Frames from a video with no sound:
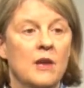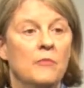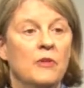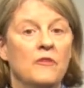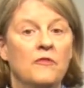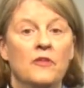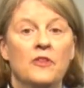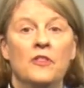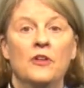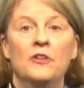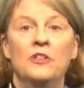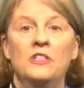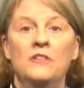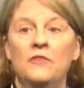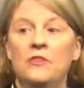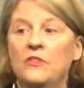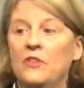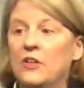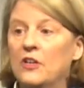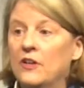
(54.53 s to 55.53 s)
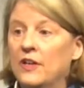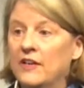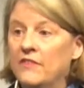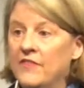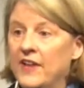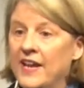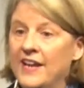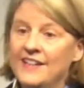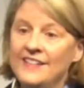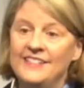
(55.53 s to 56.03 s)
But for those of you that are
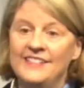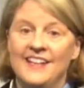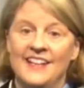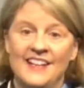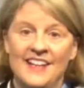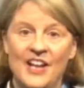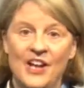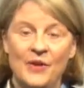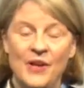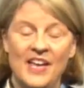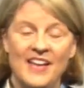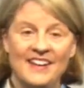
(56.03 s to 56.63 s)
advanced and, that,